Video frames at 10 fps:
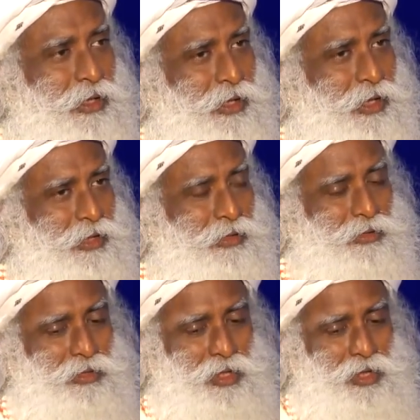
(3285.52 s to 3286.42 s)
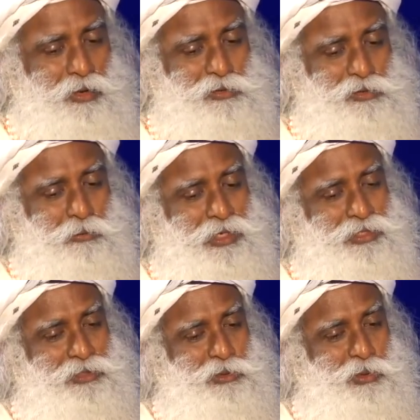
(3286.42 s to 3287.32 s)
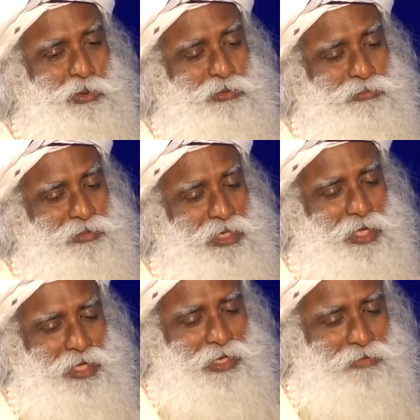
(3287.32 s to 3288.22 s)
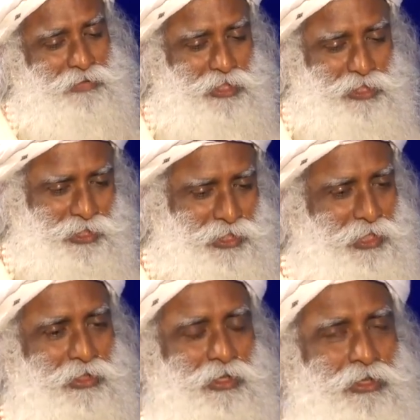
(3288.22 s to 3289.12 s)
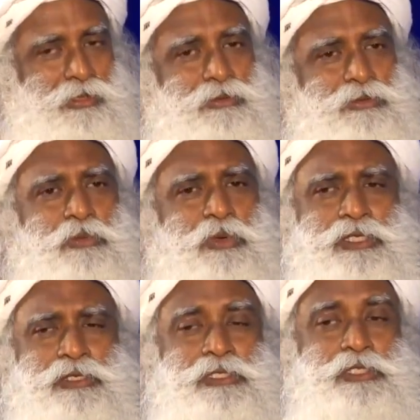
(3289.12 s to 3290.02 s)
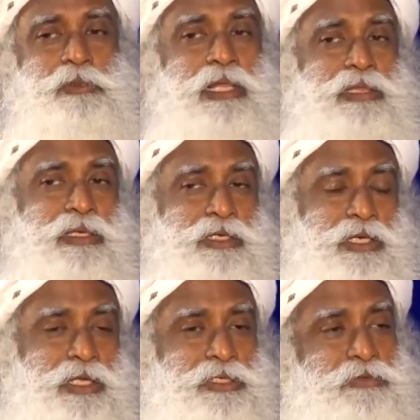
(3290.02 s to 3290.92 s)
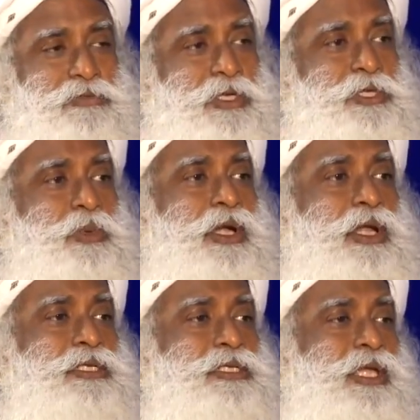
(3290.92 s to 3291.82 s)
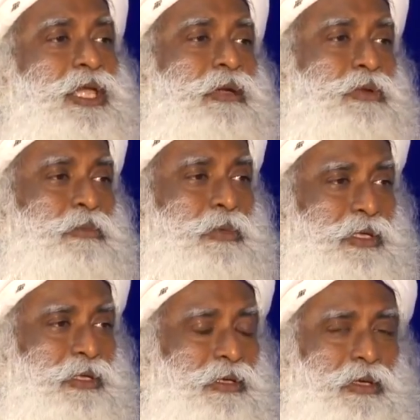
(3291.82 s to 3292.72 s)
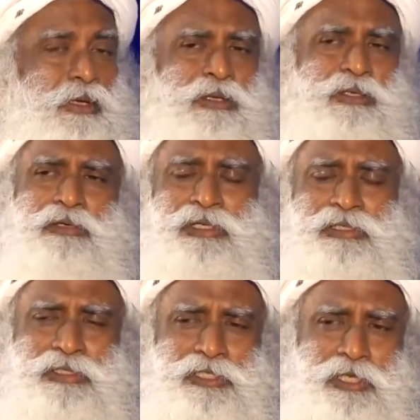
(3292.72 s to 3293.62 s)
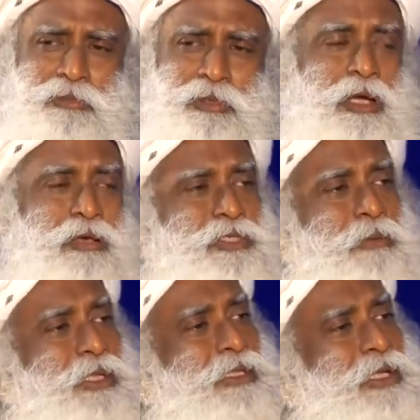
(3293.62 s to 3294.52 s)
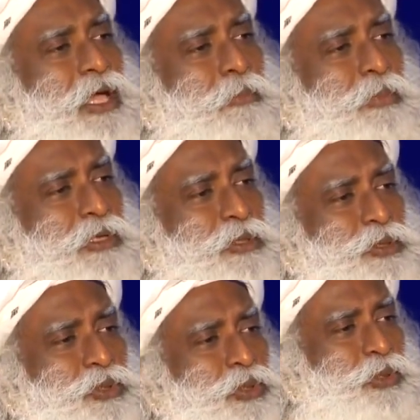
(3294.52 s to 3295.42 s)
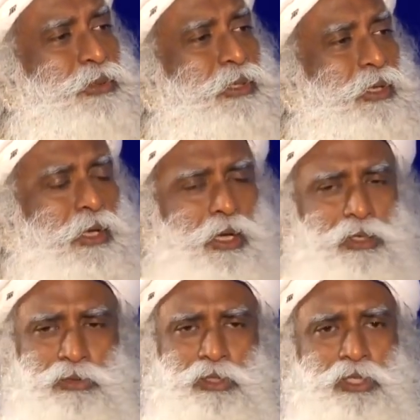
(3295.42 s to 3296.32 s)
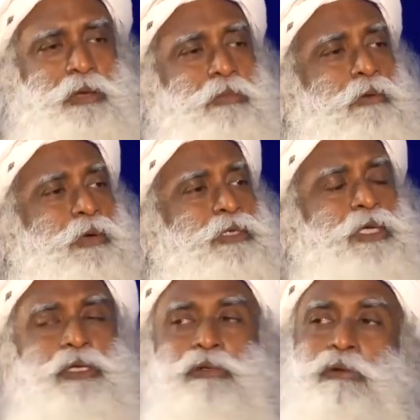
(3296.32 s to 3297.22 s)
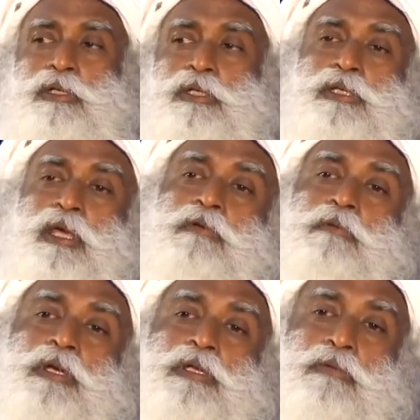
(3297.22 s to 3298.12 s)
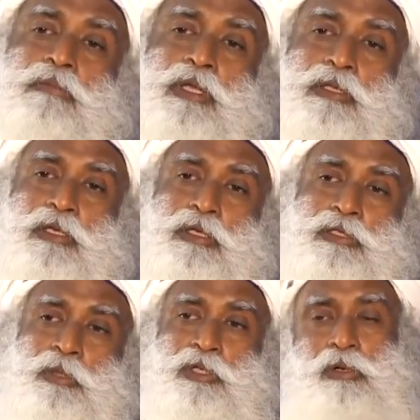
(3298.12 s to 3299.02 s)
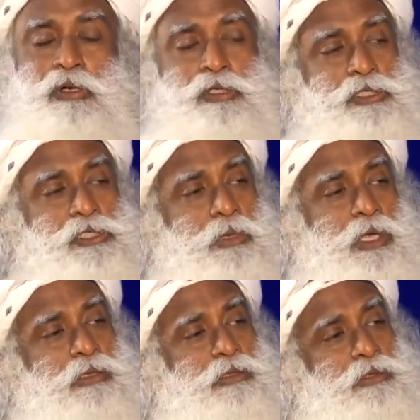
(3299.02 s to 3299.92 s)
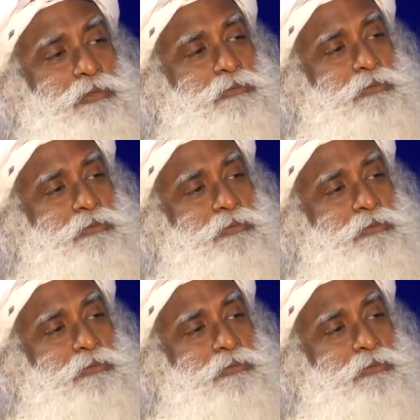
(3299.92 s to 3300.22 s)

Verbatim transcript: And I also made this rule that I never teach her anything. So when she was twelve, thirteen years of age, one day she came to me She was disturbed about something that happened in the school and she came home and said, "You're teaching everybody so many things, but you're not teaching me anything."